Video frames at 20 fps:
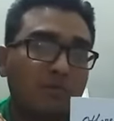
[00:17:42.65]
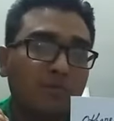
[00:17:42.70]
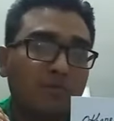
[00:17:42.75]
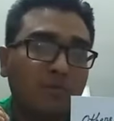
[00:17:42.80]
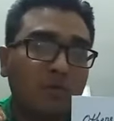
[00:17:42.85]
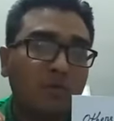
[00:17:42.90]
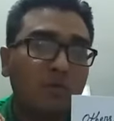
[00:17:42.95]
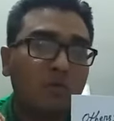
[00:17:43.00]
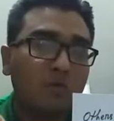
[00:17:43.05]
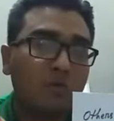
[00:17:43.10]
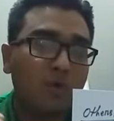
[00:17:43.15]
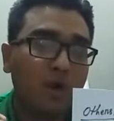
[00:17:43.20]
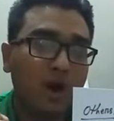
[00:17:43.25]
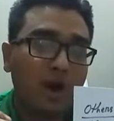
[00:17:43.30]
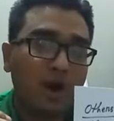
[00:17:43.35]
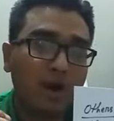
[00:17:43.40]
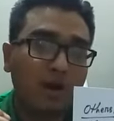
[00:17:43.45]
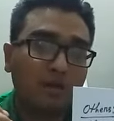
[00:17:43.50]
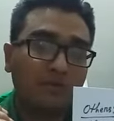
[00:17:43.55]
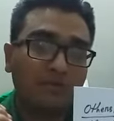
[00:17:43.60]
who
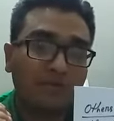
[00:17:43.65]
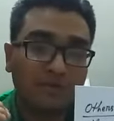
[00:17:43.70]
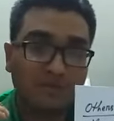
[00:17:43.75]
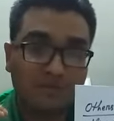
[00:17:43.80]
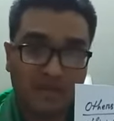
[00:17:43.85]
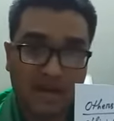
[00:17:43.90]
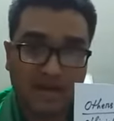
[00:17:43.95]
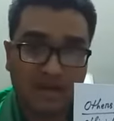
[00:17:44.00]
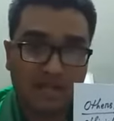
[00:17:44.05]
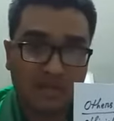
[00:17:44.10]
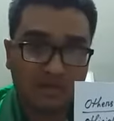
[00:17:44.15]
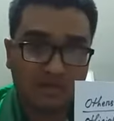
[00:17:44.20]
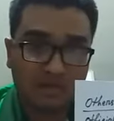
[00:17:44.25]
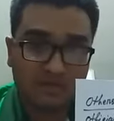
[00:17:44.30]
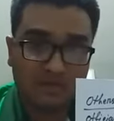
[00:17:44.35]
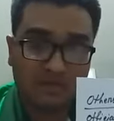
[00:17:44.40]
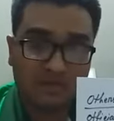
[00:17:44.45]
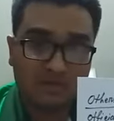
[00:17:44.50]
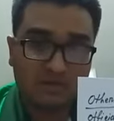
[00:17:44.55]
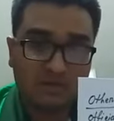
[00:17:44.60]
are presiding
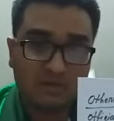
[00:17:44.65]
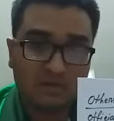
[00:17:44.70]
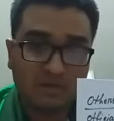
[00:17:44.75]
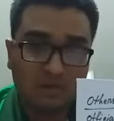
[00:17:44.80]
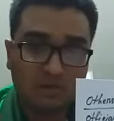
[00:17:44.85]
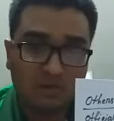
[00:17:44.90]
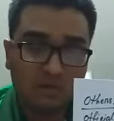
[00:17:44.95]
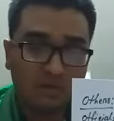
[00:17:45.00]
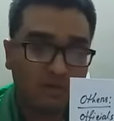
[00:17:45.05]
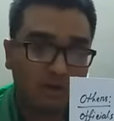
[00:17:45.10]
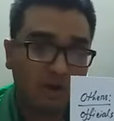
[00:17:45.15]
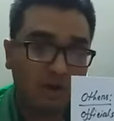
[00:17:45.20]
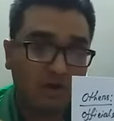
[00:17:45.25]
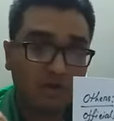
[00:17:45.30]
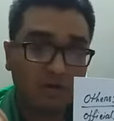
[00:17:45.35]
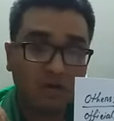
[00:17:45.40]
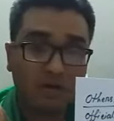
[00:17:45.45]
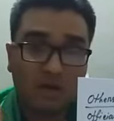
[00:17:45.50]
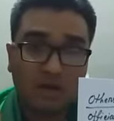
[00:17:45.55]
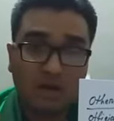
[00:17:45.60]
officer, who are